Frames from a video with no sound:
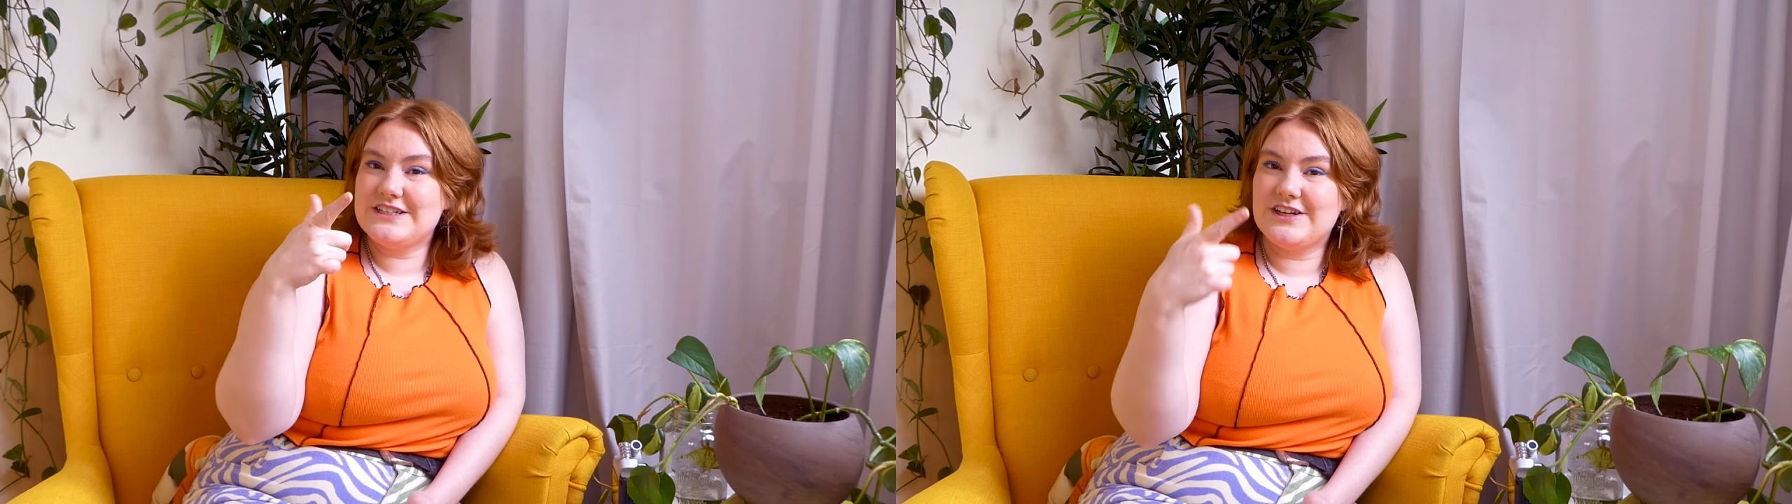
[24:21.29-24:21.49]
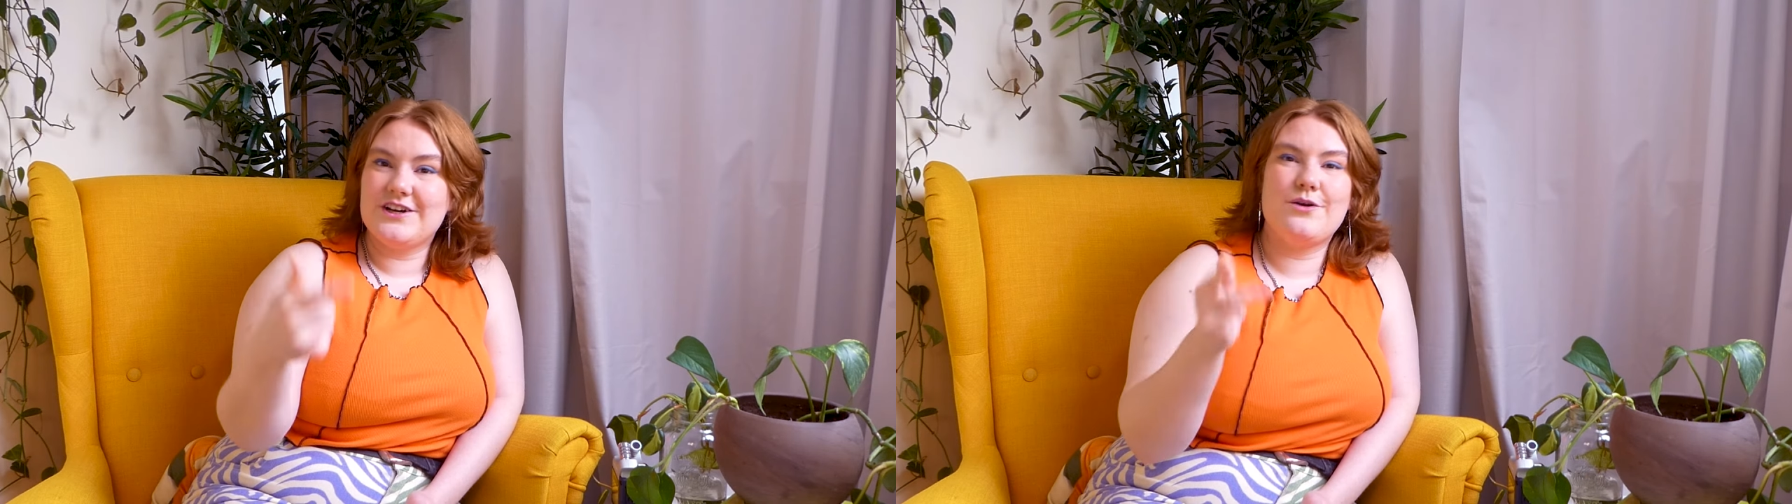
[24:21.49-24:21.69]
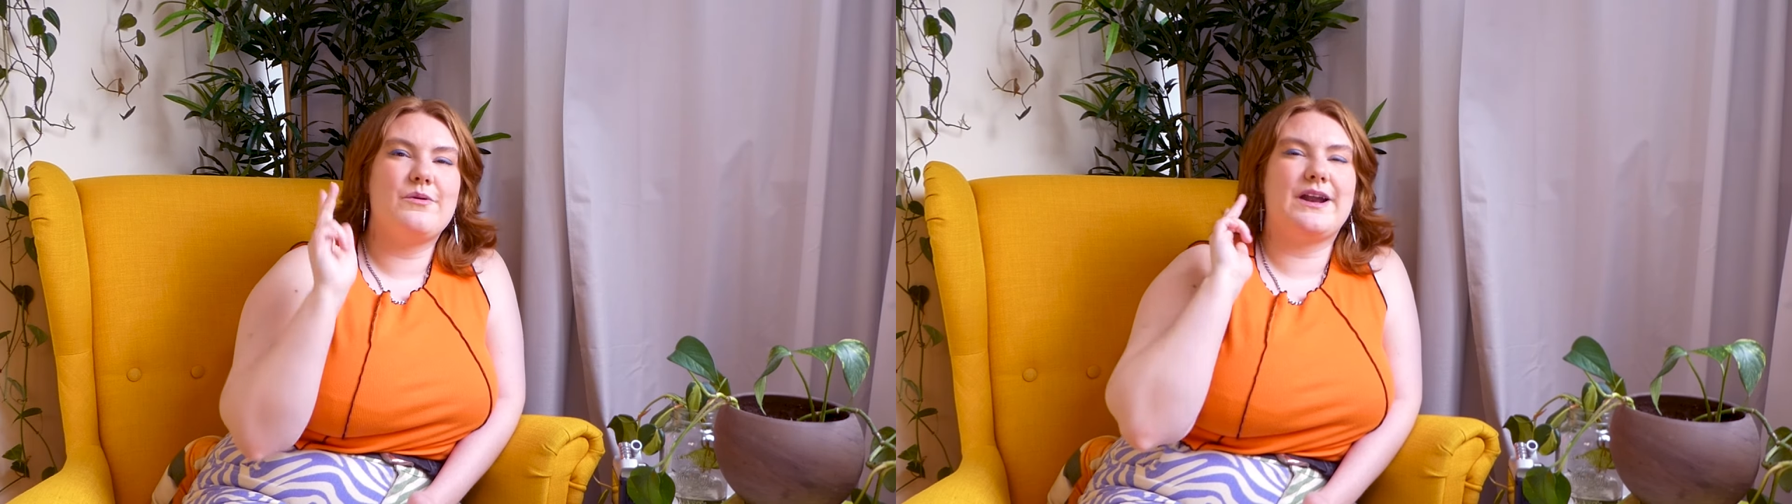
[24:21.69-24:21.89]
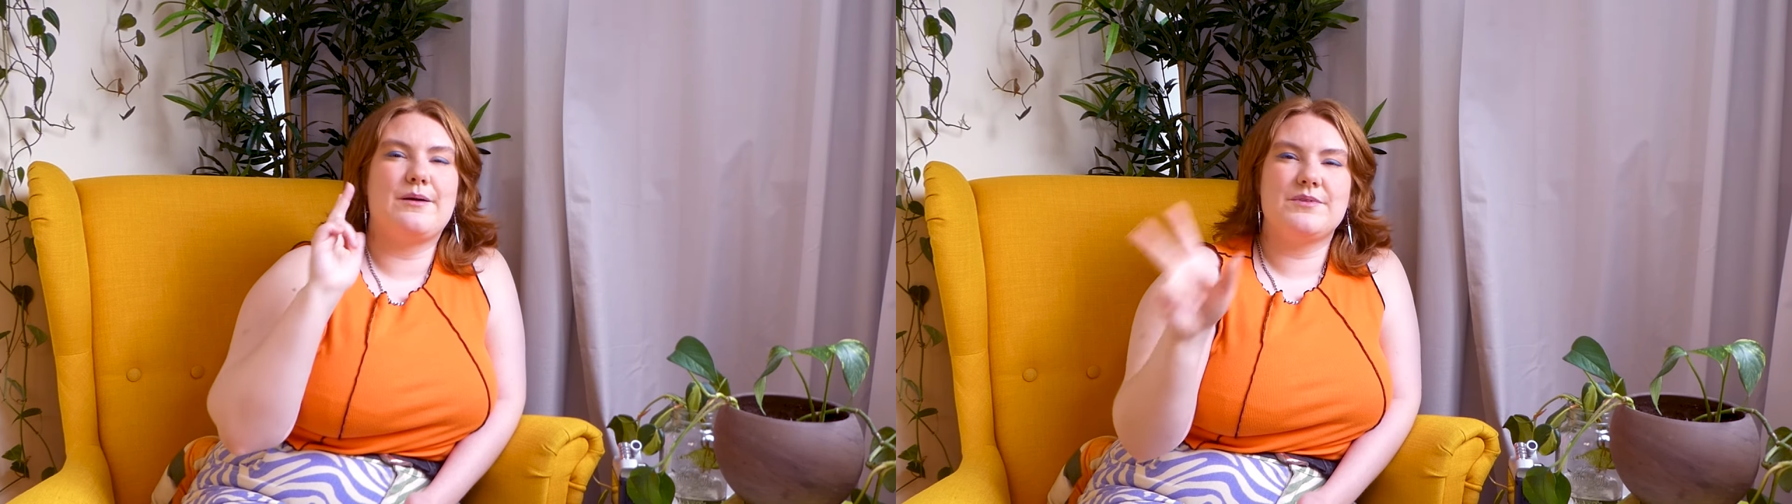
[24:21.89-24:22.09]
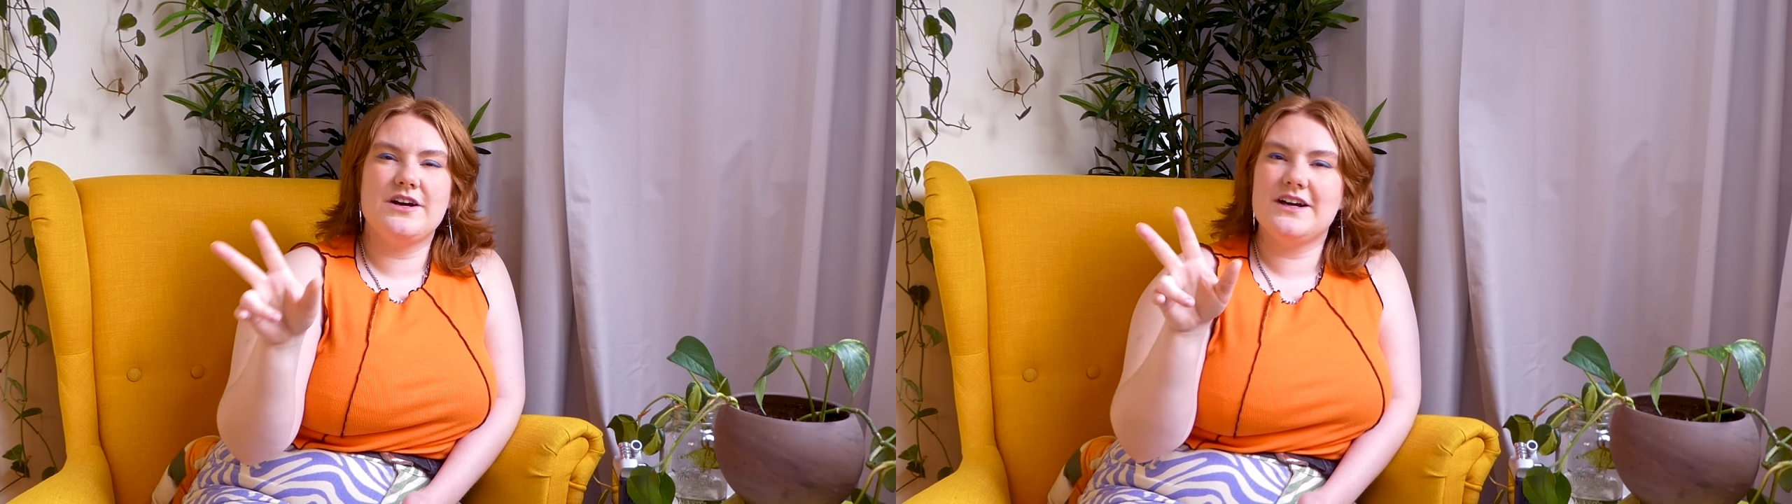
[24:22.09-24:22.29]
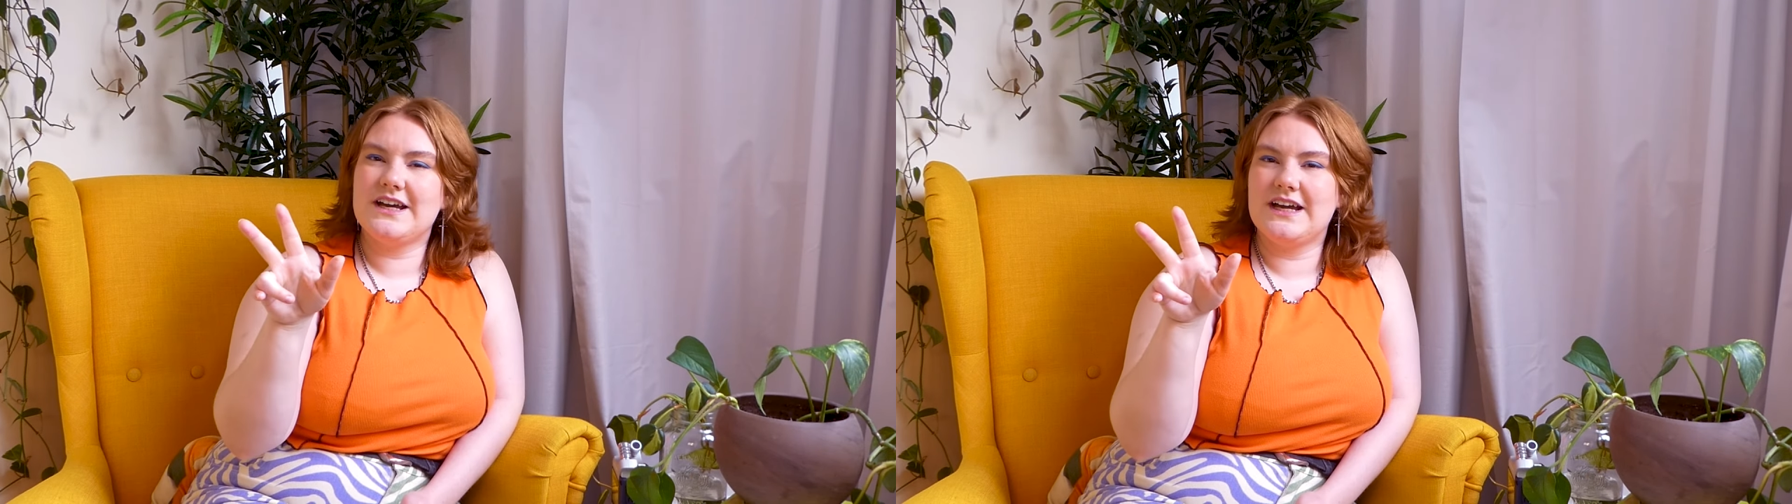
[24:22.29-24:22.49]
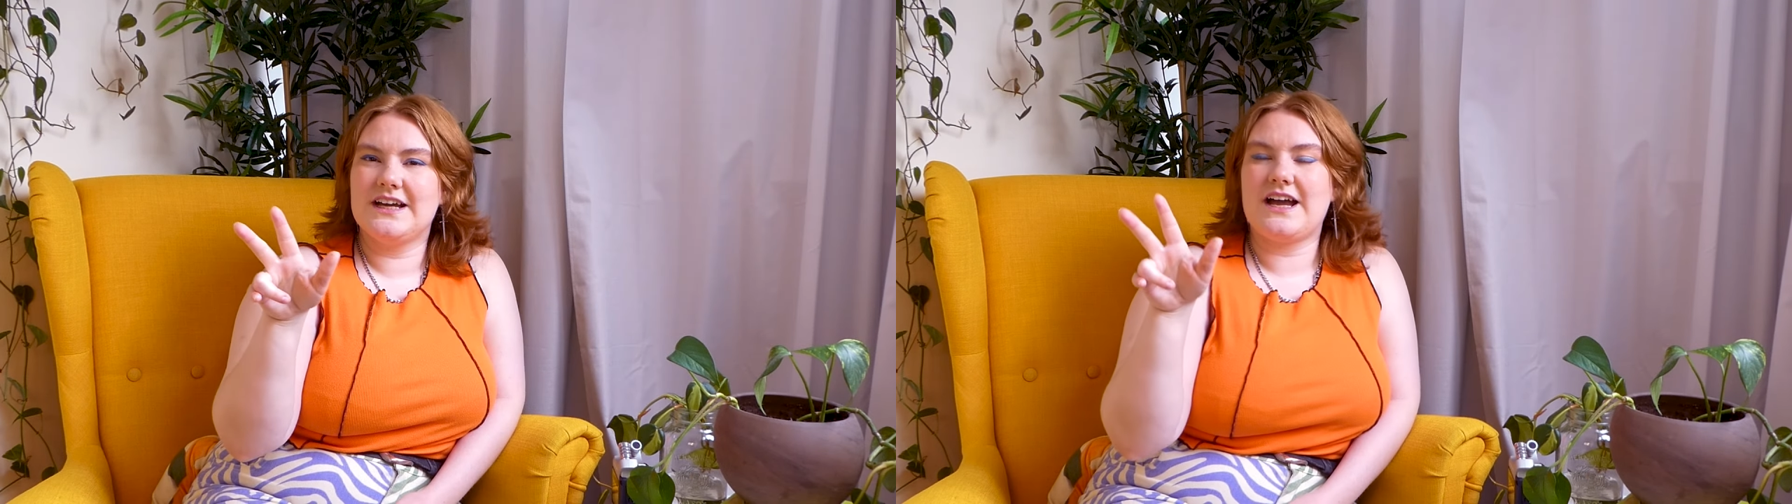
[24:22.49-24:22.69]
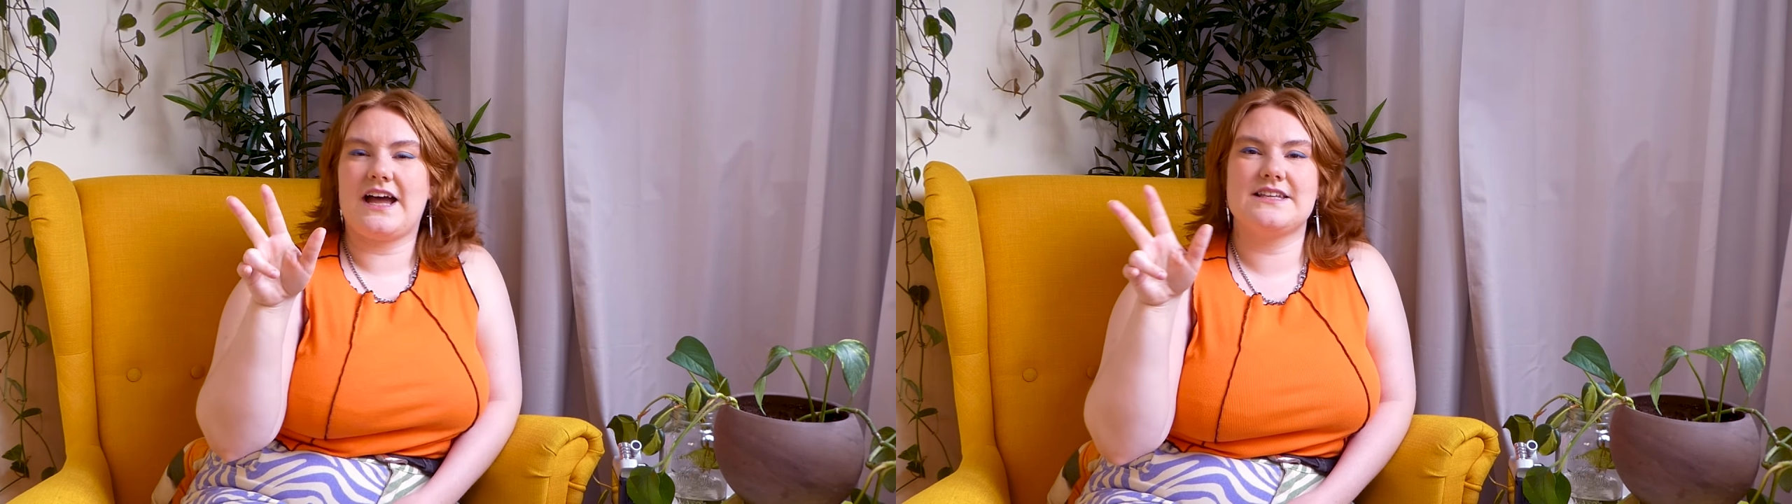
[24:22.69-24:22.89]
to, what I'm
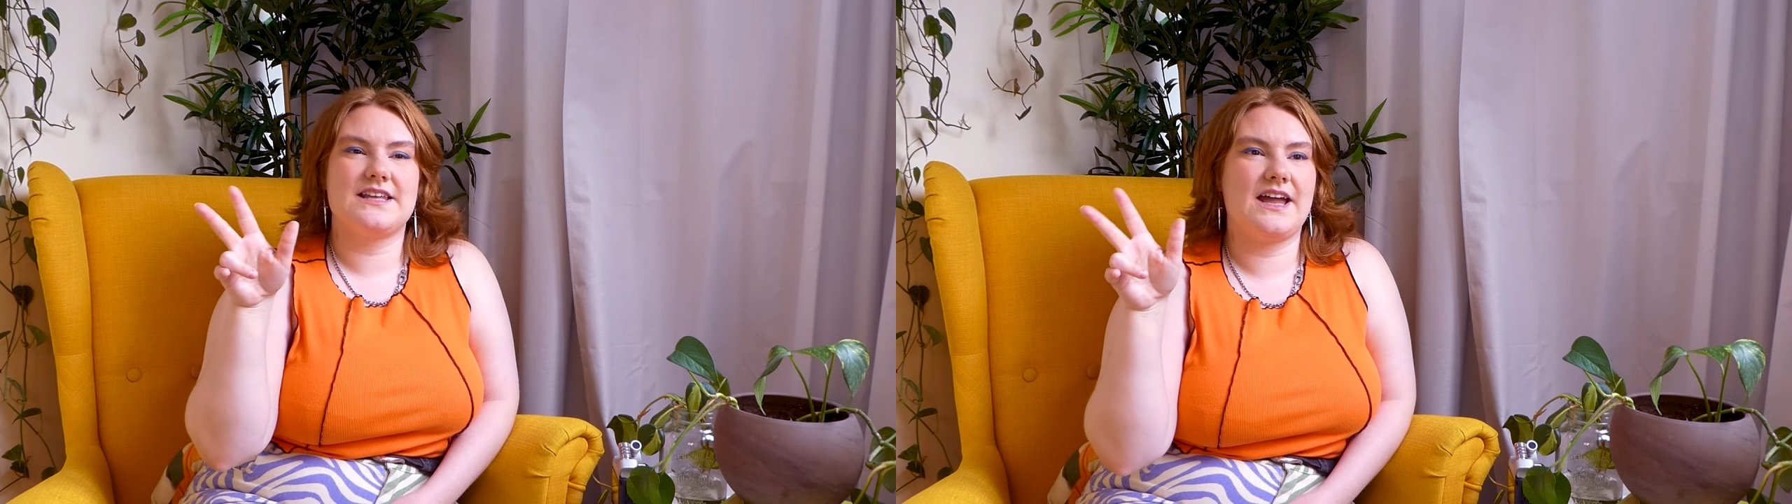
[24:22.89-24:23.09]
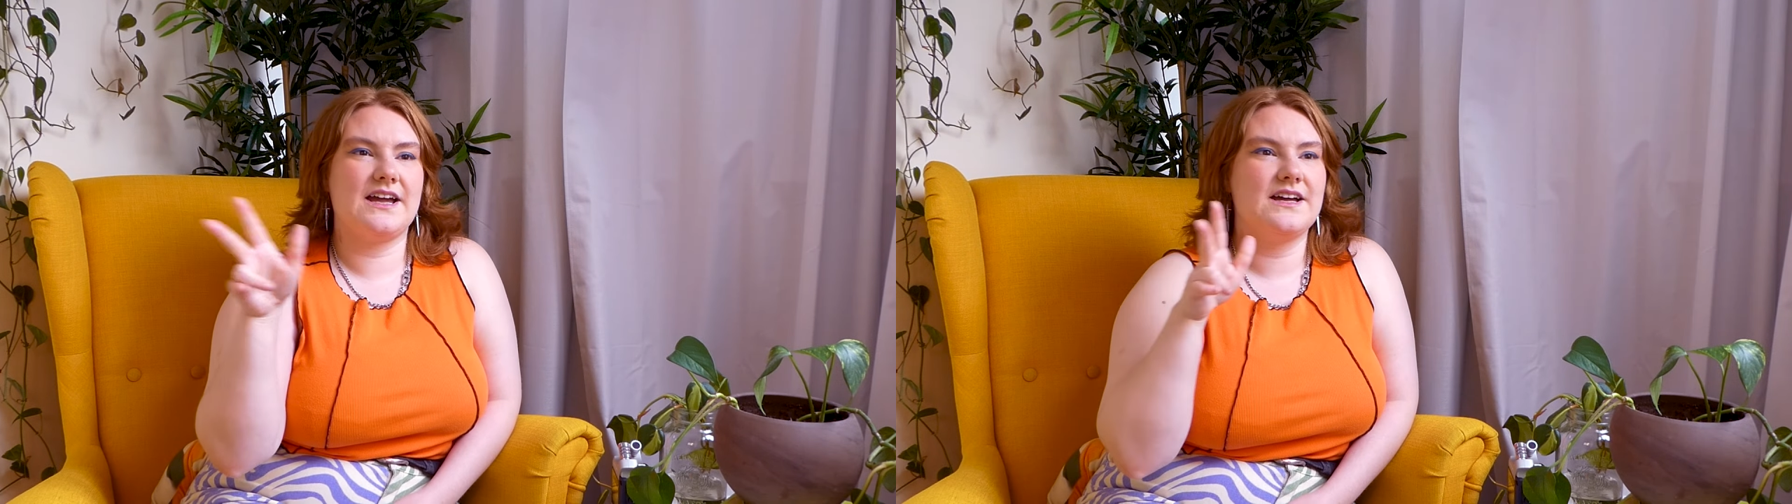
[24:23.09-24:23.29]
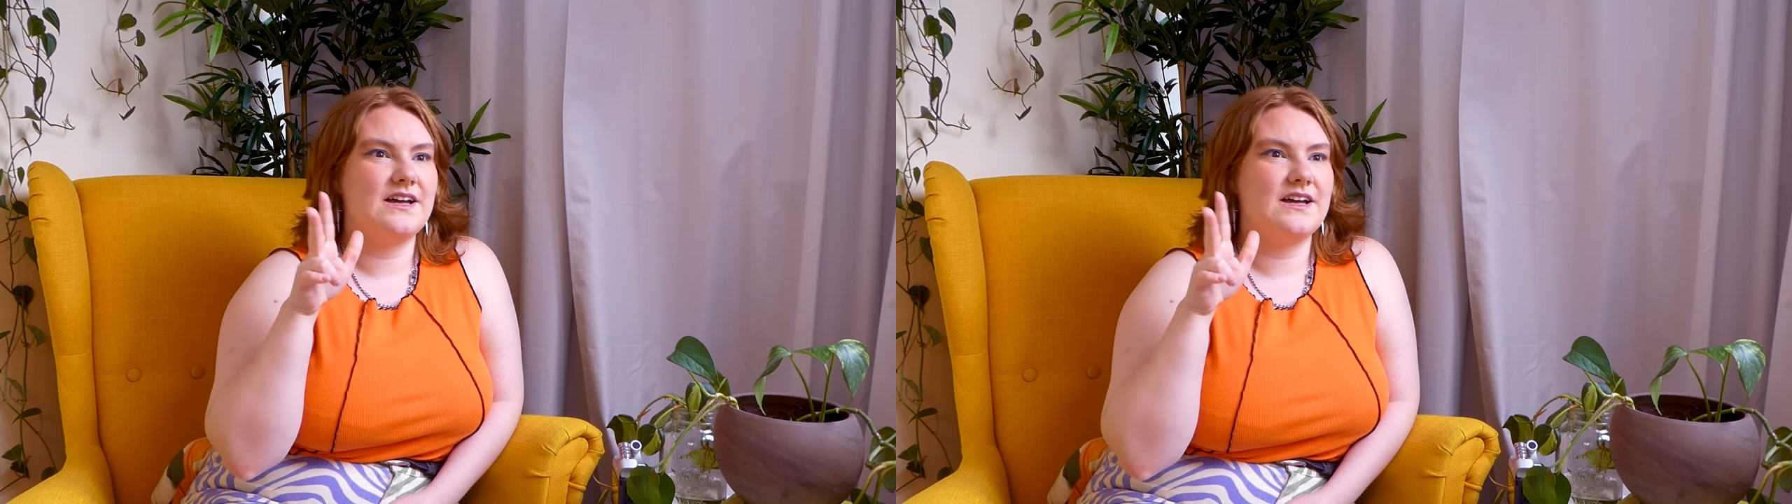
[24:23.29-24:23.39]
cooking as a